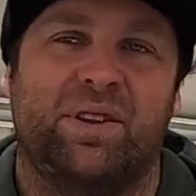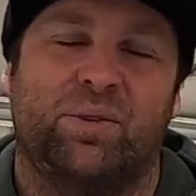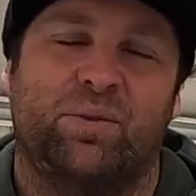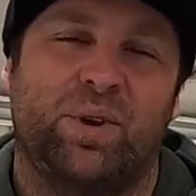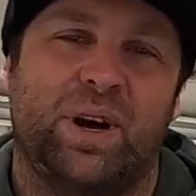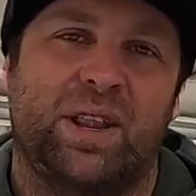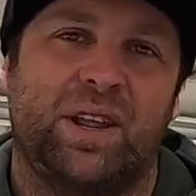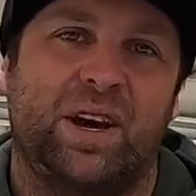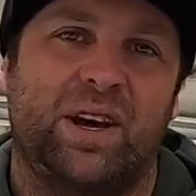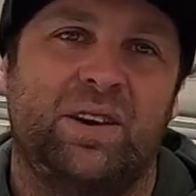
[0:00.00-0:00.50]
The
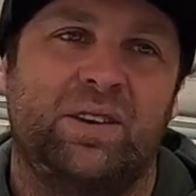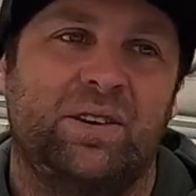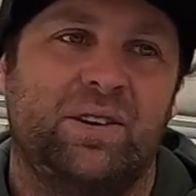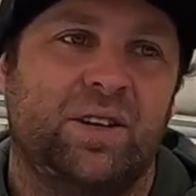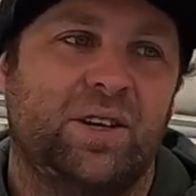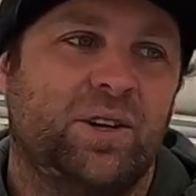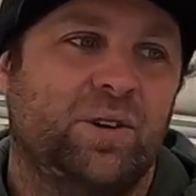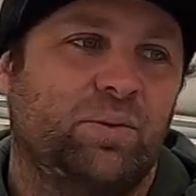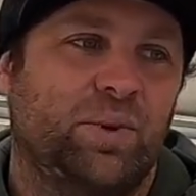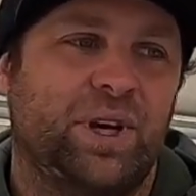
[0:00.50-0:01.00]
weather,
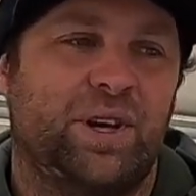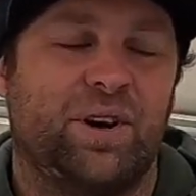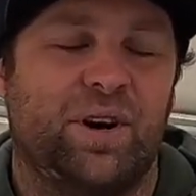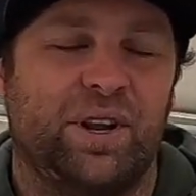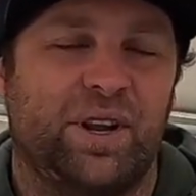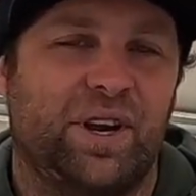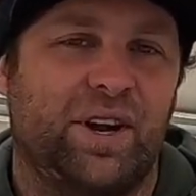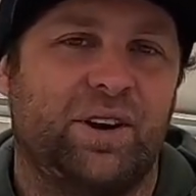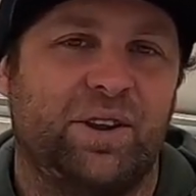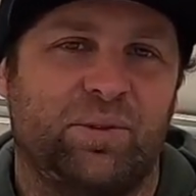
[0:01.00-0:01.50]
we
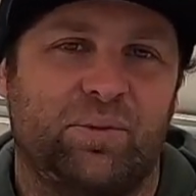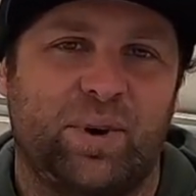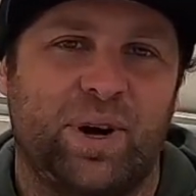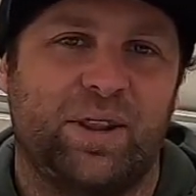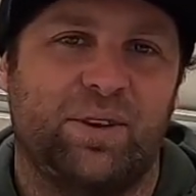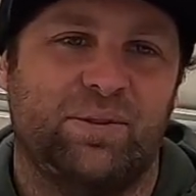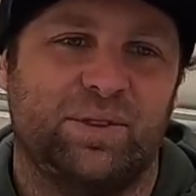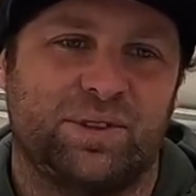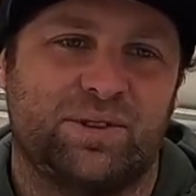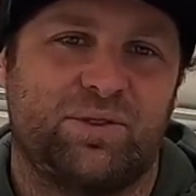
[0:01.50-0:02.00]
got there and the
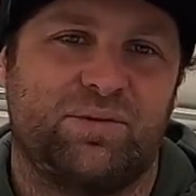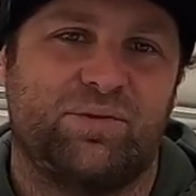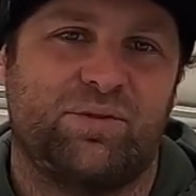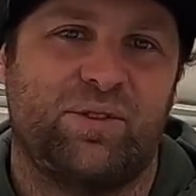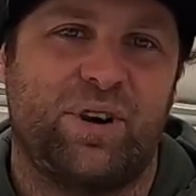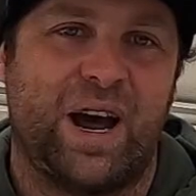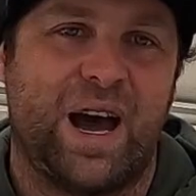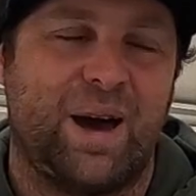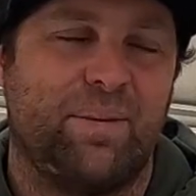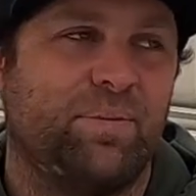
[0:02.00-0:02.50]
weather was
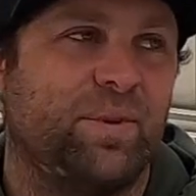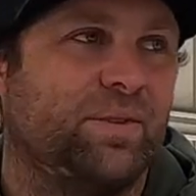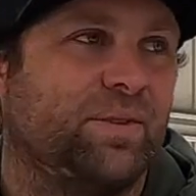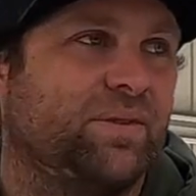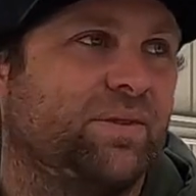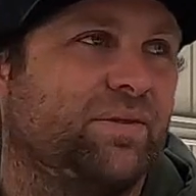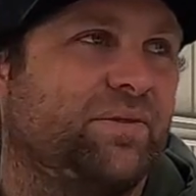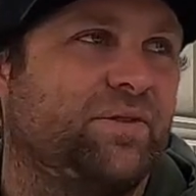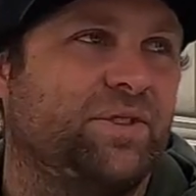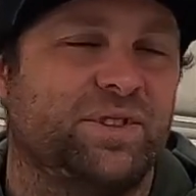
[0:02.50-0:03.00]
crap
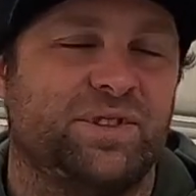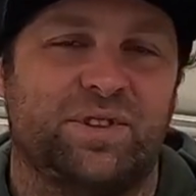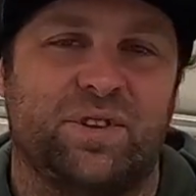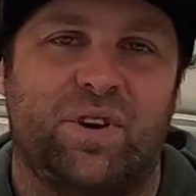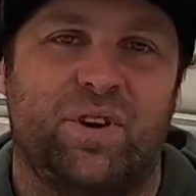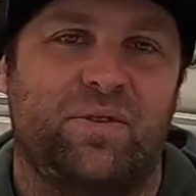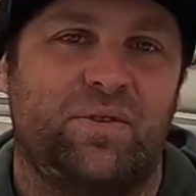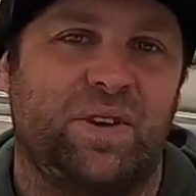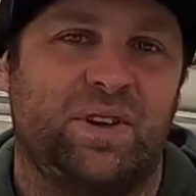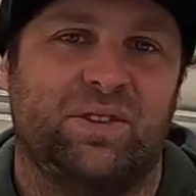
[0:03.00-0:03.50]
for
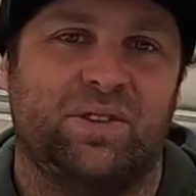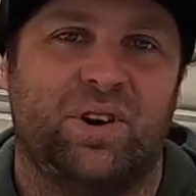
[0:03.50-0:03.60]
surfing.